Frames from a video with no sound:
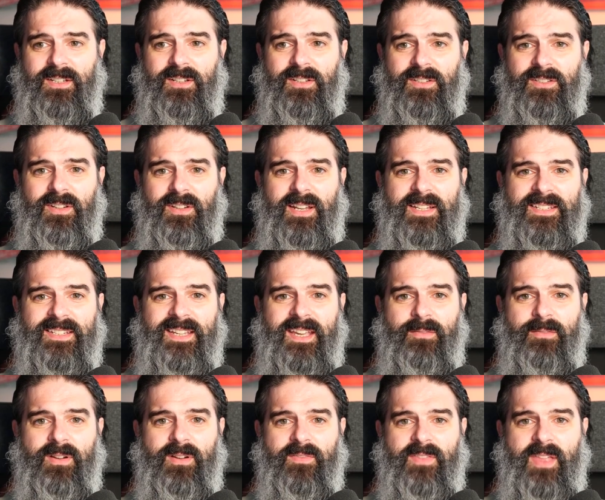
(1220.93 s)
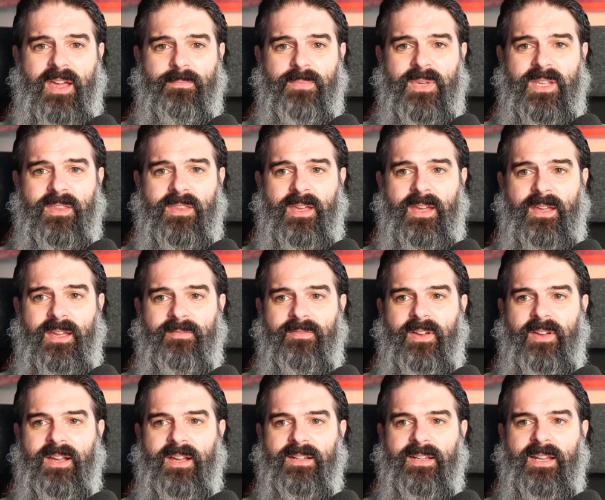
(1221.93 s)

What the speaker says: So let's get rid of that bit there. In fact,